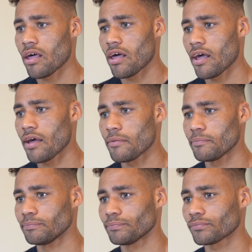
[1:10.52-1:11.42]

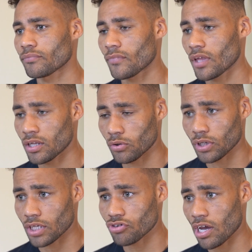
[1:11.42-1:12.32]
And it looked
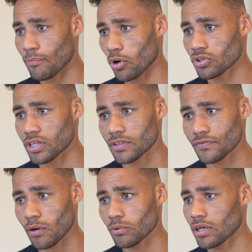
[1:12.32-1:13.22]
like he tried to box against
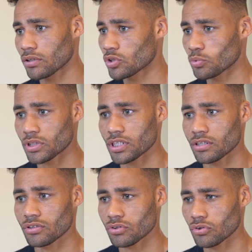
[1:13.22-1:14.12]
Fowler, switch it.
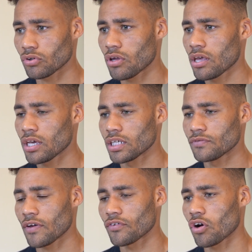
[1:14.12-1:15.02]
And so
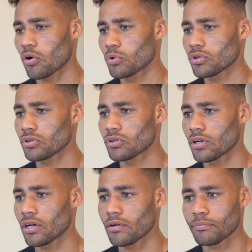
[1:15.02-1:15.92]
he's very awkward.
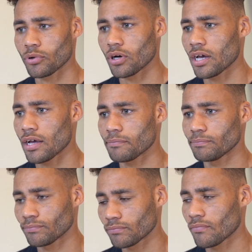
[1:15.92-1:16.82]
But,
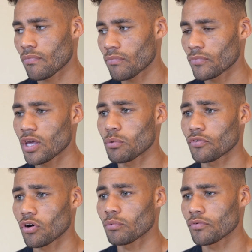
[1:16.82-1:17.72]

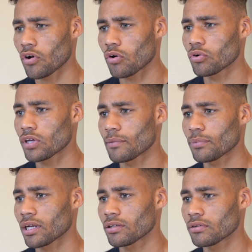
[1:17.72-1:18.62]
we've got a good game
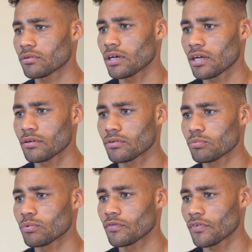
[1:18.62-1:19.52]
plan. And
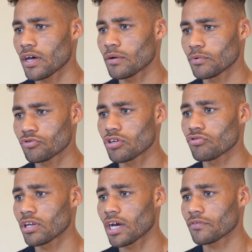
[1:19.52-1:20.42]
we've trained
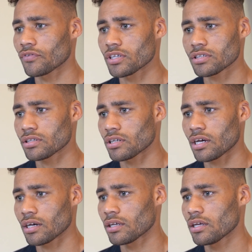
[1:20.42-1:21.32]
really hard for this. And
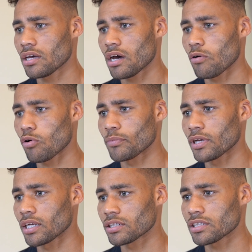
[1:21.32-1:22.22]
I won't be
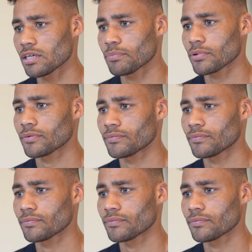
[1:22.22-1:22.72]
letting it slip.